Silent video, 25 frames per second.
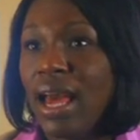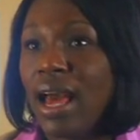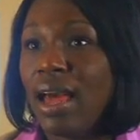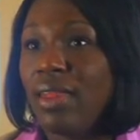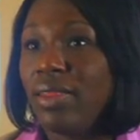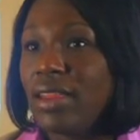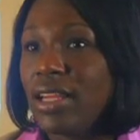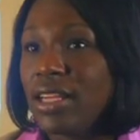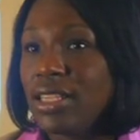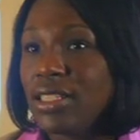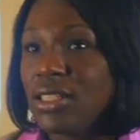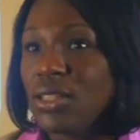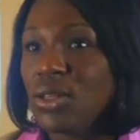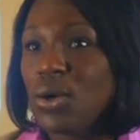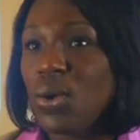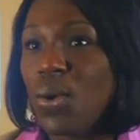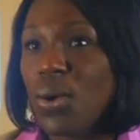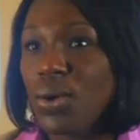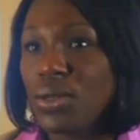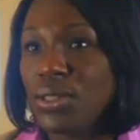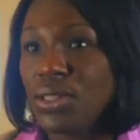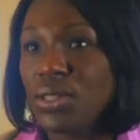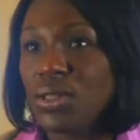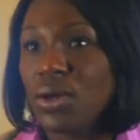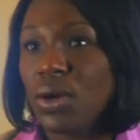and this
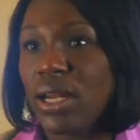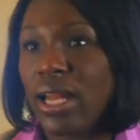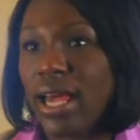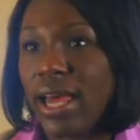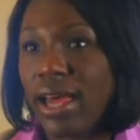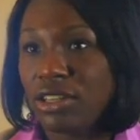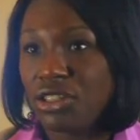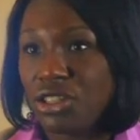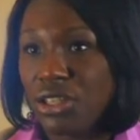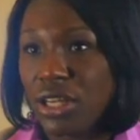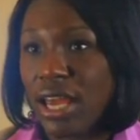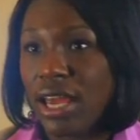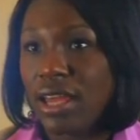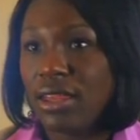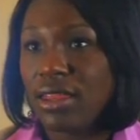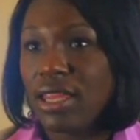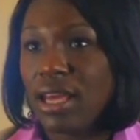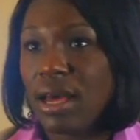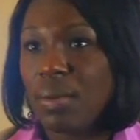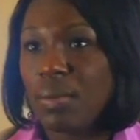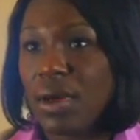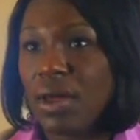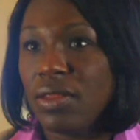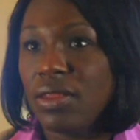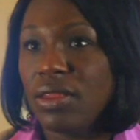course is going to educate
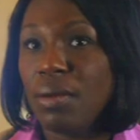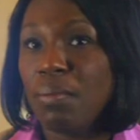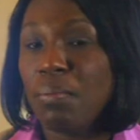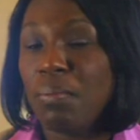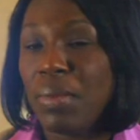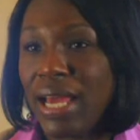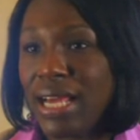them on the